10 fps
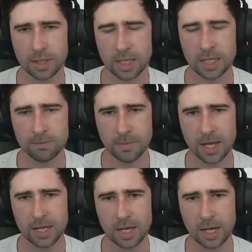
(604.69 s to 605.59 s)
he
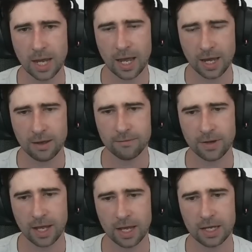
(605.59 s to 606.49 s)
may have
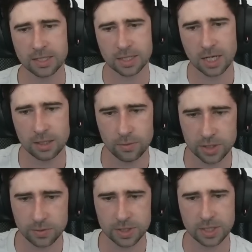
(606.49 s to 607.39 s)
a Scarlet
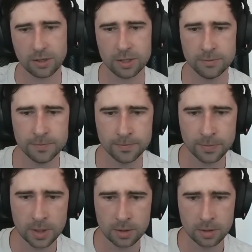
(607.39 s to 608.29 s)
Witch with Sarah,
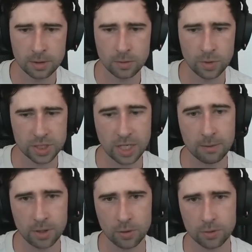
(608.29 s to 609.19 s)
which can
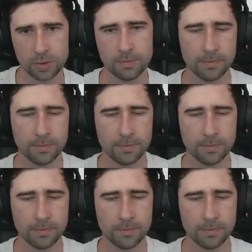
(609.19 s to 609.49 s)
be awkward.